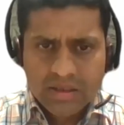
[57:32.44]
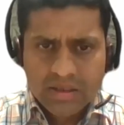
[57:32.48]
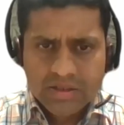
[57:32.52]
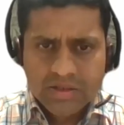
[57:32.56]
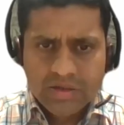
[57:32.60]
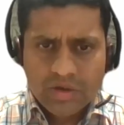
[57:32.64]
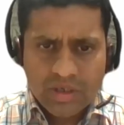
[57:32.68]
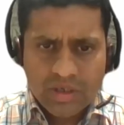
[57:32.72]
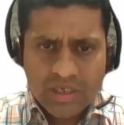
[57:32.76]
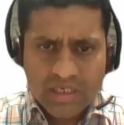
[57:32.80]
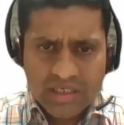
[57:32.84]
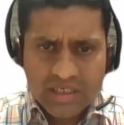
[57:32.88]

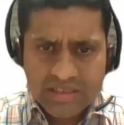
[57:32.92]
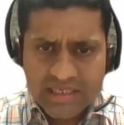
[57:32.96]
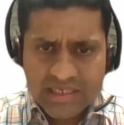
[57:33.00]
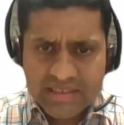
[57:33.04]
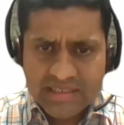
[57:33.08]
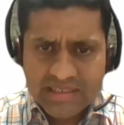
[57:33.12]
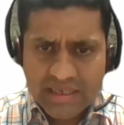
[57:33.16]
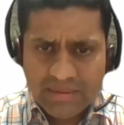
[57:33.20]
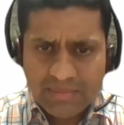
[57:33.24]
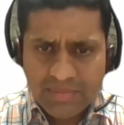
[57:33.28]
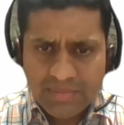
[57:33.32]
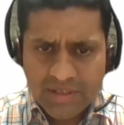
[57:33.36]
So does
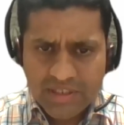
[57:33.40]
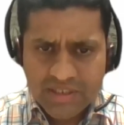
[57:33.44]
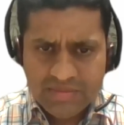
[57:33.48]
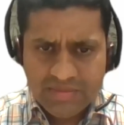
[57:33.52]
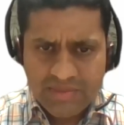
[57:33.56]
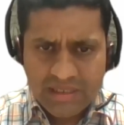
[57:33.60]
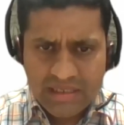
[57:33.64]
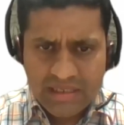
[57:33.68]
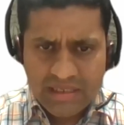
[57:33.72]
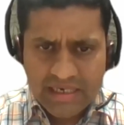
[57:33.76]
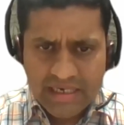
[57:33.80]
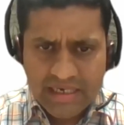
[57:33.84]
eight samples
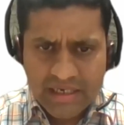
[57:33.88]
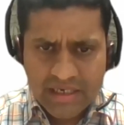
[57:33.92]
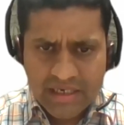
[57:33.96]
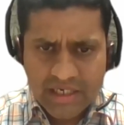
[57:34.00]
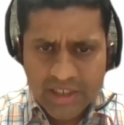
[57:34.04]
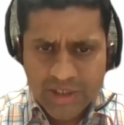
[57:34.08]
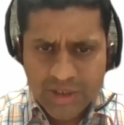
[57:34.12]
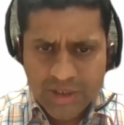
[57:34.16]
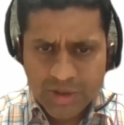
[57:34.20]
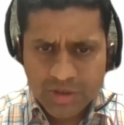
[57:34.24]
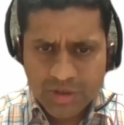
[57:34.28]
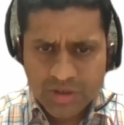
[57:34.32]
mean eight
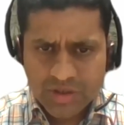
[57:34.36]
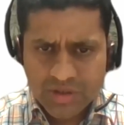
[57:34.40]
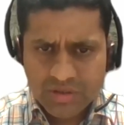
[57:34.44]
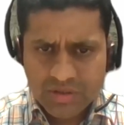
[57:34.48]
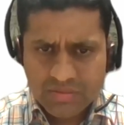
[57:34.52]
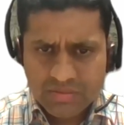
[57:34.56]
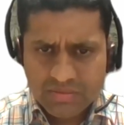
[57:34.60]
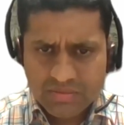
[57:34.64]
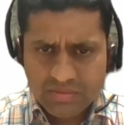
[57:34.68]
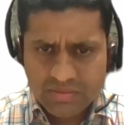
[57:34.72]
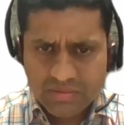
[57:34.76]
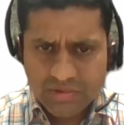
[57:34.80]

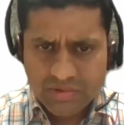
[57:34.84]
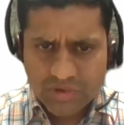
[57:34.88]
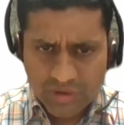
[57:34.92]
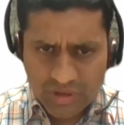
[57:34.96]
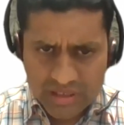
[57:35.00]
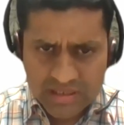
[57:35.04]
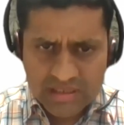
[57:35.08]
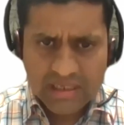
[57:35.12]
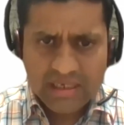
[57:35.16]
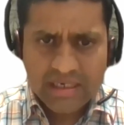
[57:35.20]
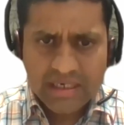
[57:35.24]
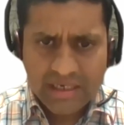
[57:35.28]
tissues? So
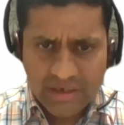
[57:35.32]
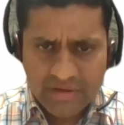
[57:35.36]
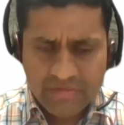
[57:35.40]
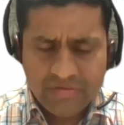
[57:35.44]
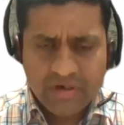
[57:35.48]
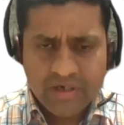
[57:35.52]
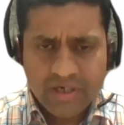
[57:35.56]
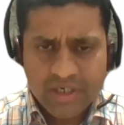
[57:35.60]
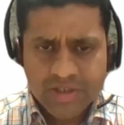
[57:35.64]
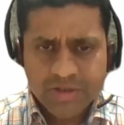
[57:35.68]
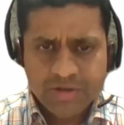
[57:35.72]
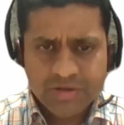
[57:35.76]
these are eight
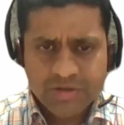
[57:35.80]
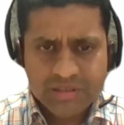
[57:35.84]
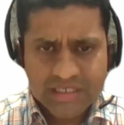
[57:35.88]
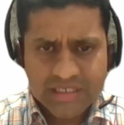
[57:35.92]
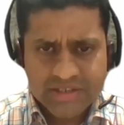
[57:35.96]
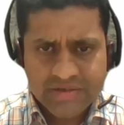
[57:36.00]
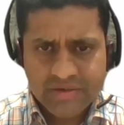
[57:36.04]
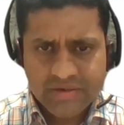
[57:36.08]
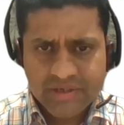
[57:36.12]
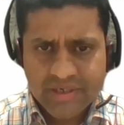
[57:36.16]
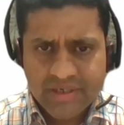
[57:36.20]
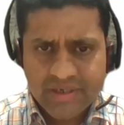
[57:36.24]
different tissues,
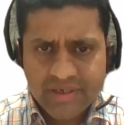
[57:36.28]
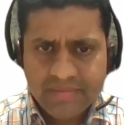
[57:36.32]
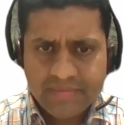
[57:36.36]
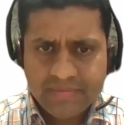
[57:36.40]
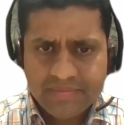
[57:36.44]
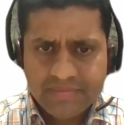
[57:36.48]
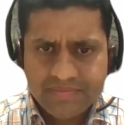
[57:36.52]
that's right.